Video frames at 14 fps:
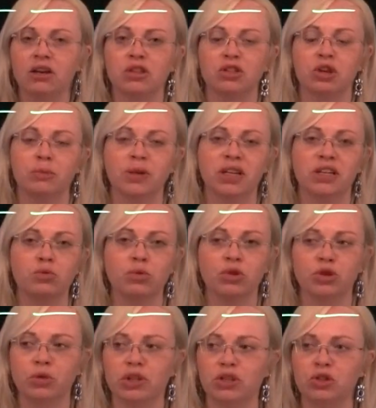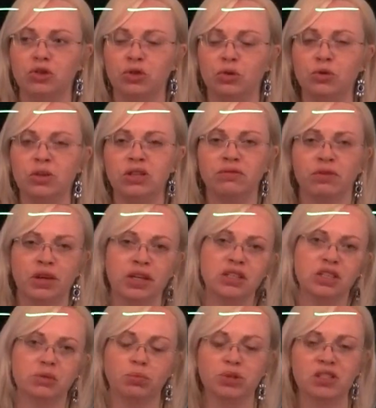So because we're doing 2
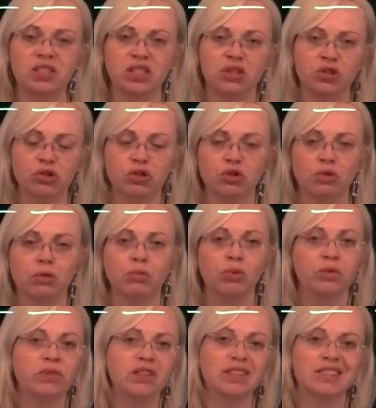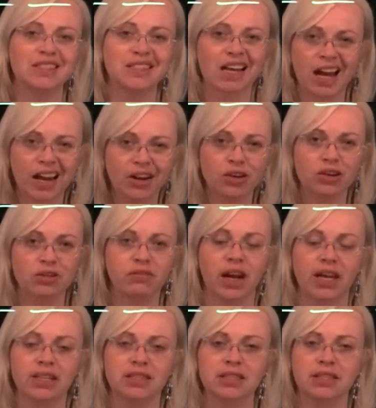different procedures to remove this entire
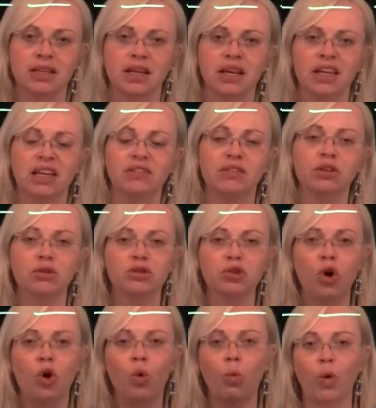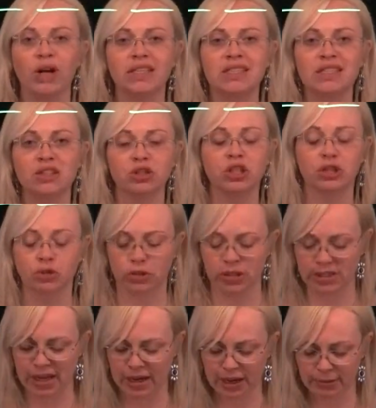device, even though it's all one surgical
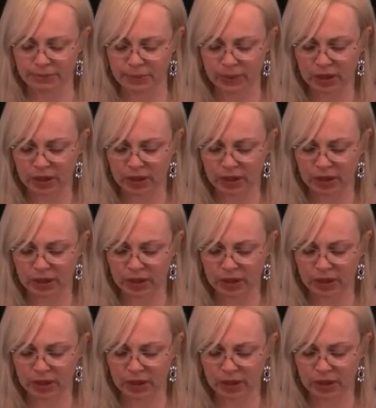setting.